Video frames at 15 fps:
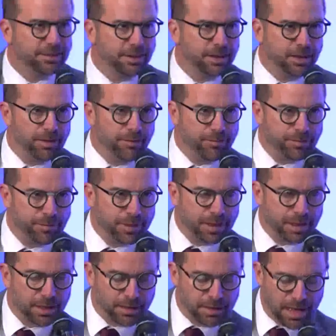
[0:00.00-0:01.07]

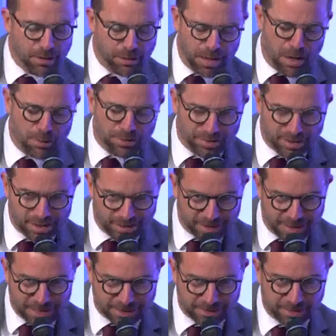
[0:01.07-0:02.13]
um, I, I, was saying
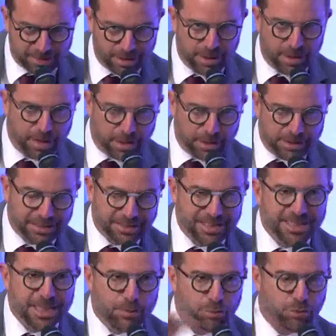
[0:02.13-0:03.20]
that that
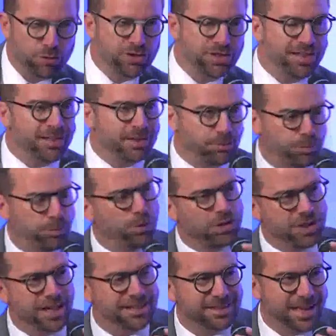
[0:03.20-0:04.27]
giga proje
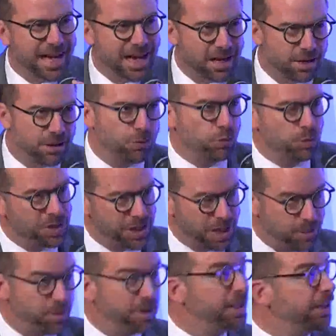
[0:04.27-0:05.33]
projects are
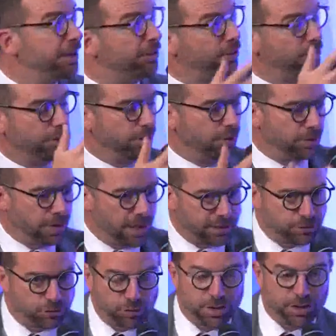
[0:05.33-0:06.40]
reshaping, and it's the
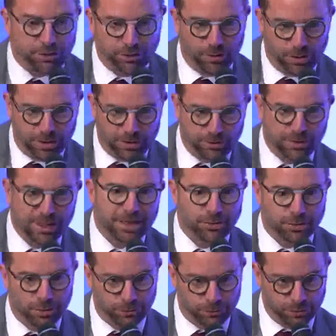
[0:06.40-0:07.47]
actually it's the it's the
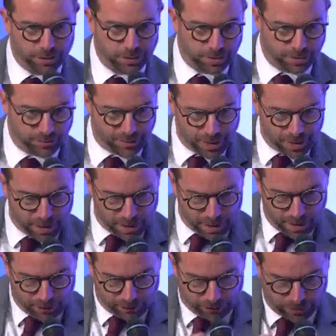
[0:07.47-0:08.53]
title of the
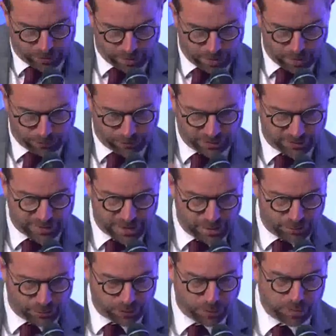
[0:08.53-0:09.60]
of the of this
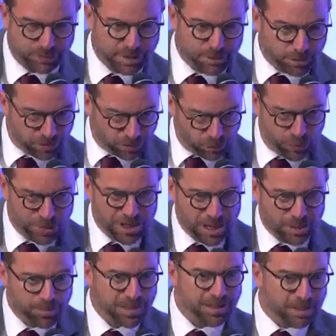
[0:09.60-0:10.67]
of this
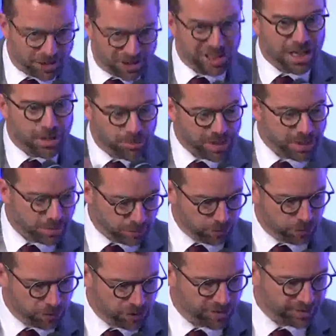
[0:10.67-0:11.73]
reshaping shaping
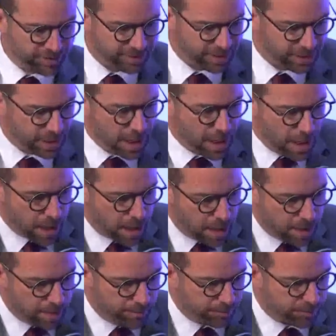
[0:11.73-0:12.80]
the GCC.
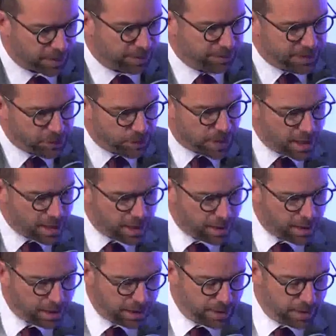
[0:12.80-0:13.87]
Um, Nicola,
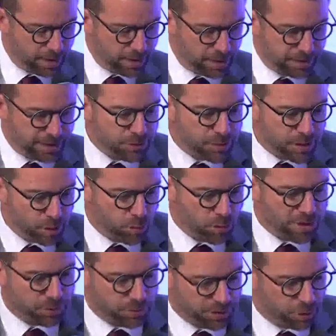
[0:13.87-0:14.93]
uh, can you
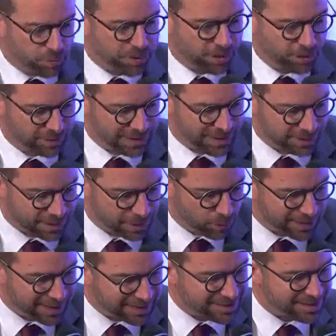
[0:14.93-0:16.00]
elaborate a little bit on it? In
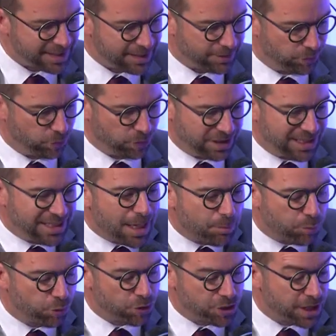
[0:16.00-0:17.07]
what extent the giga
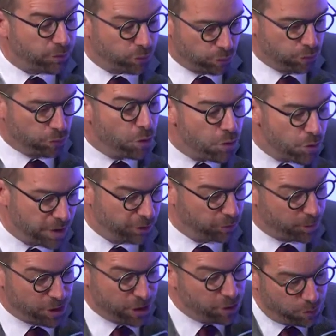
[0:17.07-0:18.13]
projects you know, and
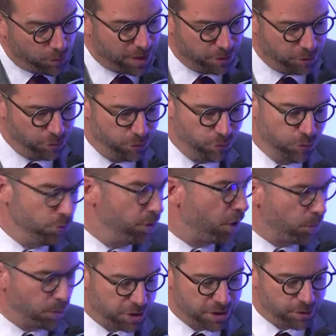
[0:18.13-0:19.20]
especially the one you you are
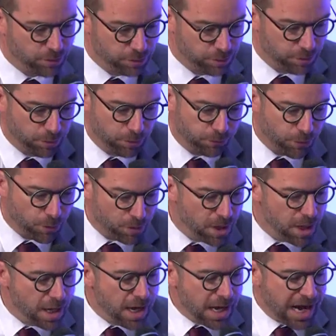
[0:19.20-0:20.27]
working uh, for,
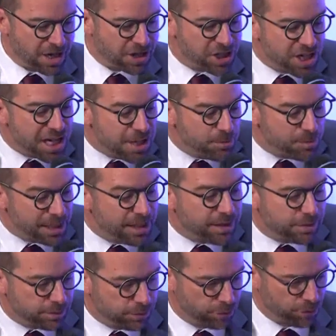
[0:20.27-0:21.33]
are
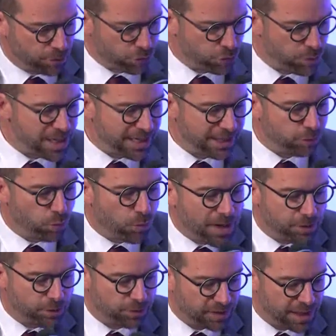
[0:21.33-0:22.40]
shaping the country and at a
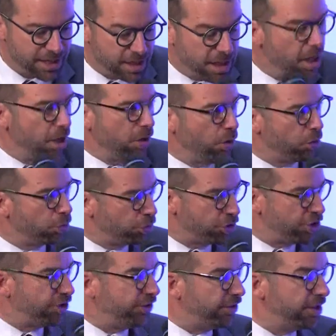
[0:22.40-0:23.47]
wider scale, all the
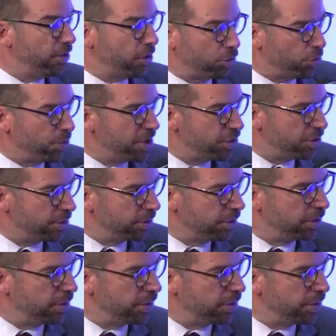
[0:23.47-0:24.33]
GCC, all the region?